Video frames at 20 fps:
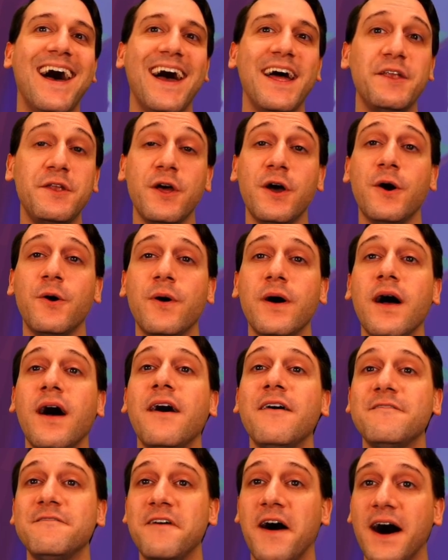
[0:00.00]
No,
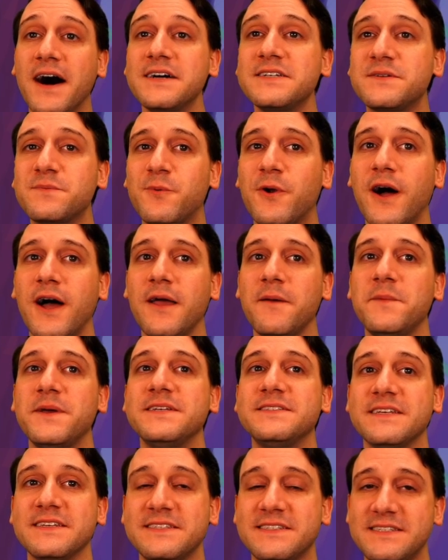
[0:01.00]
Vashj Prime
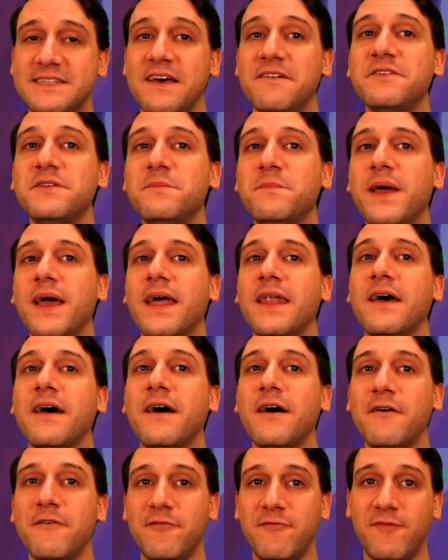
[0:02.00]
is a 7
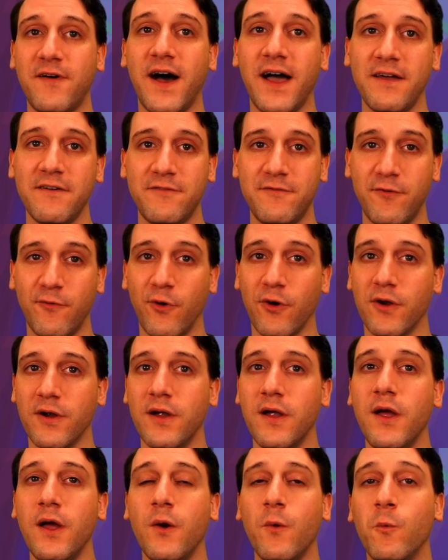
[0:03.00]
mana 5/4
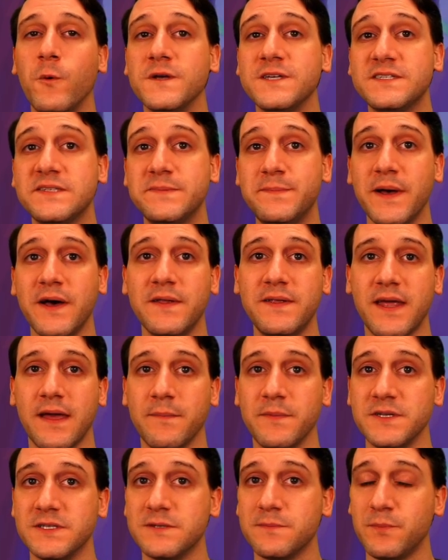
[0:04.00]
with spell
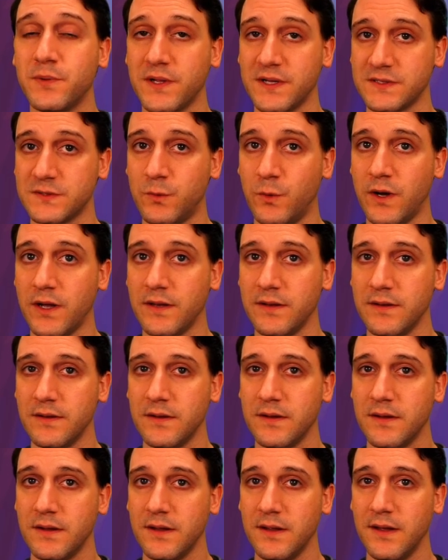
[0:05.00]
damage +1.
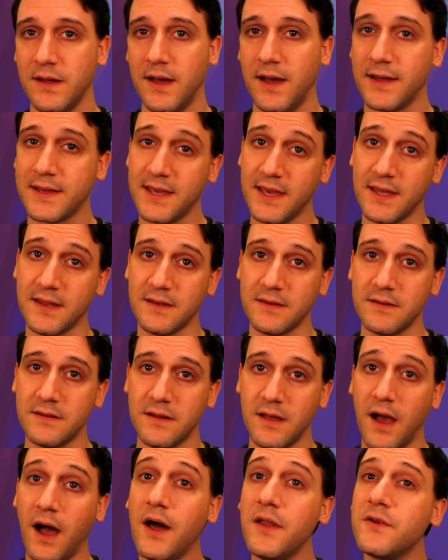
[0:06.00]
Again,
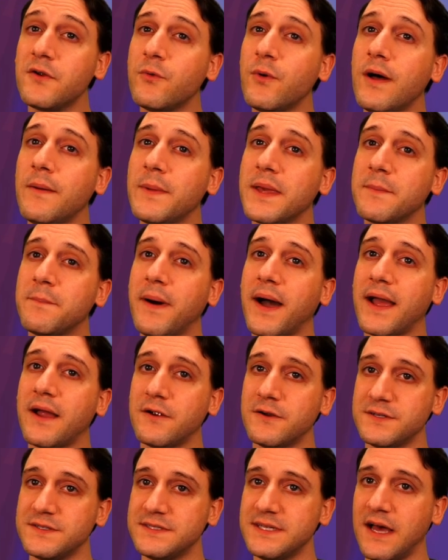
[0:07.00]
underwhelming by
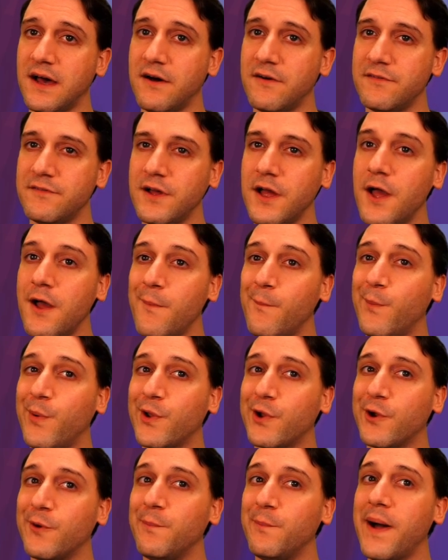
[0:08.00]
herself, but
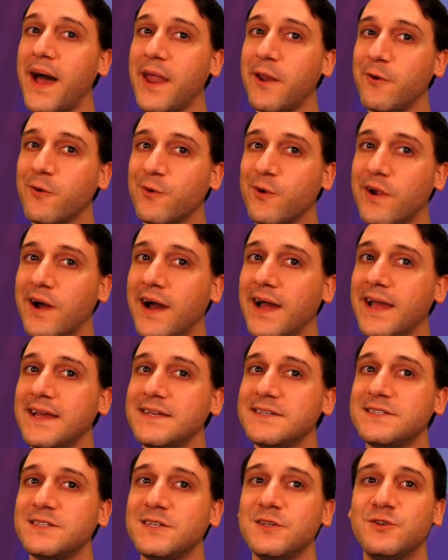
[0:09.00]
her battle cry
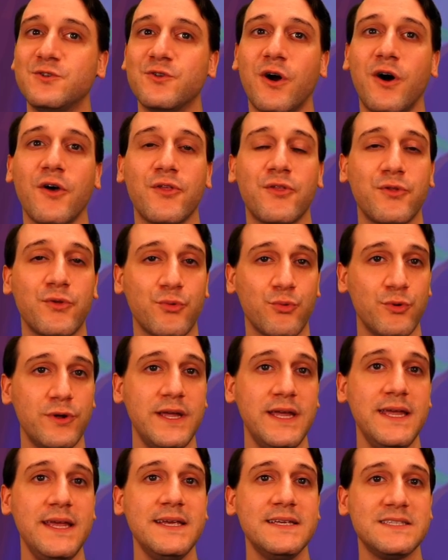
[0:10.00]
is to draw
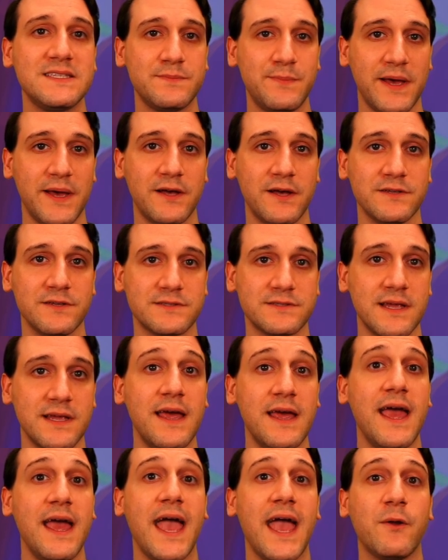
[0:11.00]
3 spells
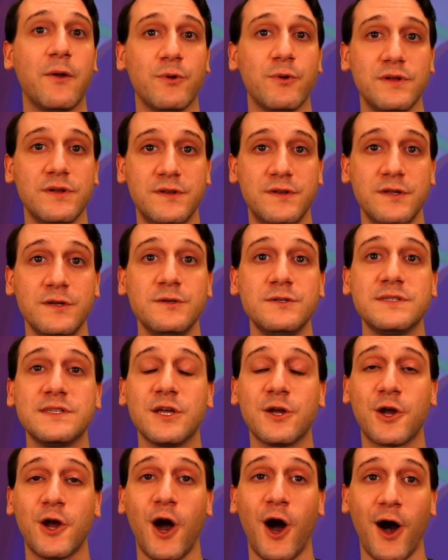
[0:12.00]
and reduce their
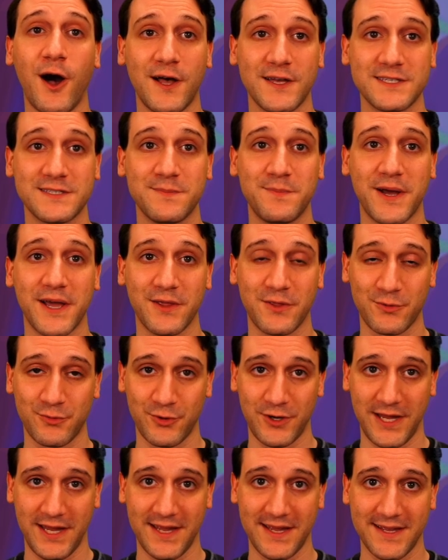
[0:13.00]
cost by
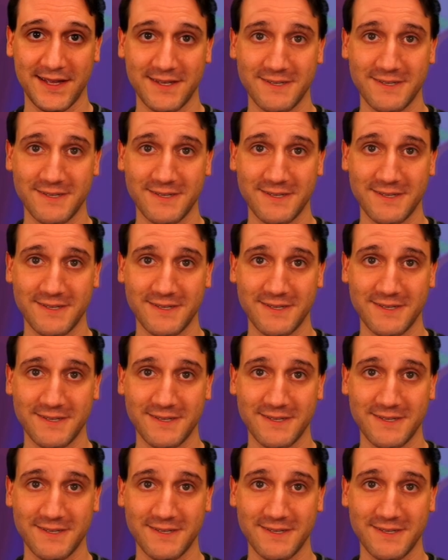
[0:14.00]
3.